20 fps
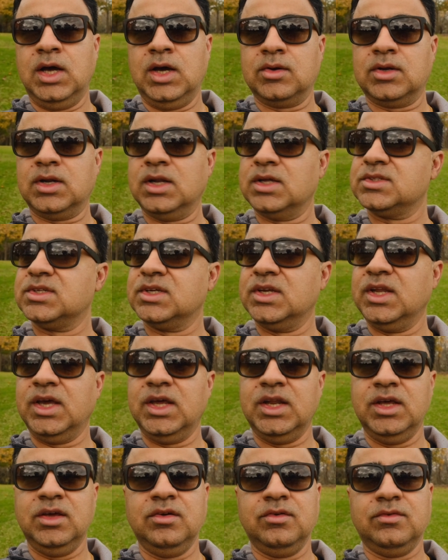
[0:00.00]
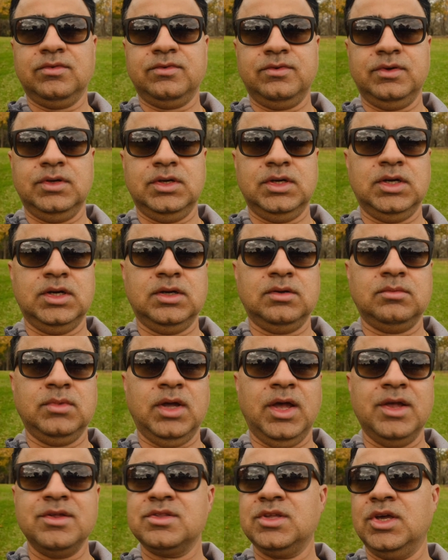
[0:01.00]
classic negative,
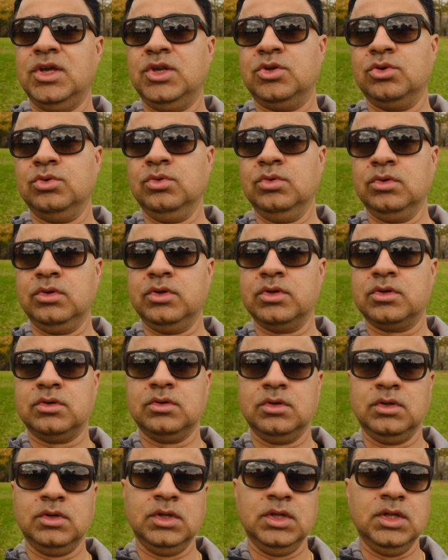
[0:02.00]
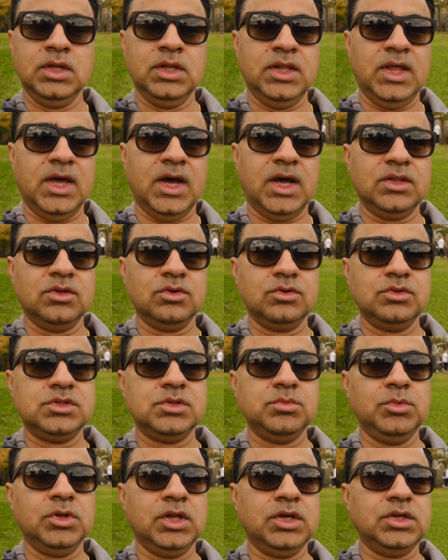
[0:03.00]
as they do, you know. They add those
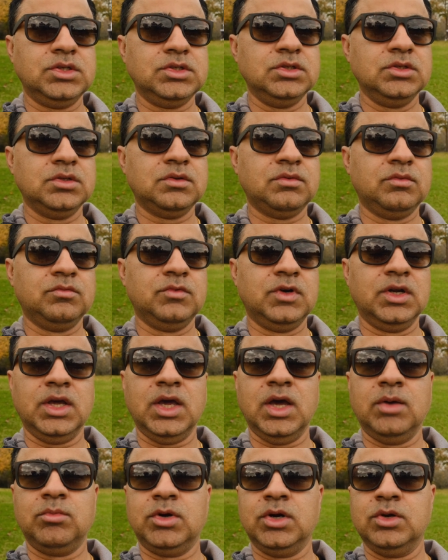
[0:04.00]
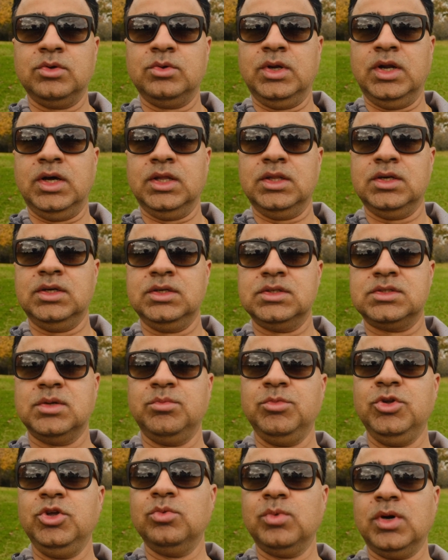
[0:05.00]
simulations from one camera to another,
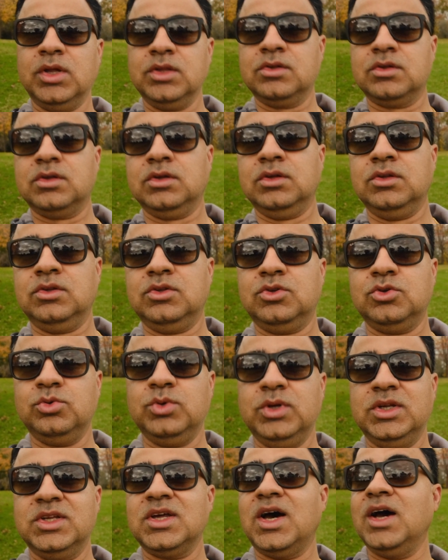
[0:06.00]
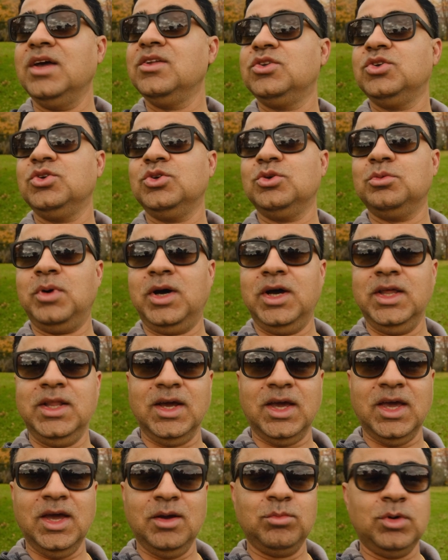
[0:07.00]
some new ones, to entice you to buy
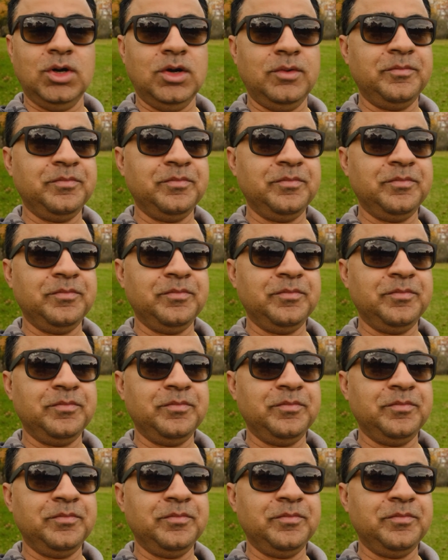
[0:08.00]
that camera.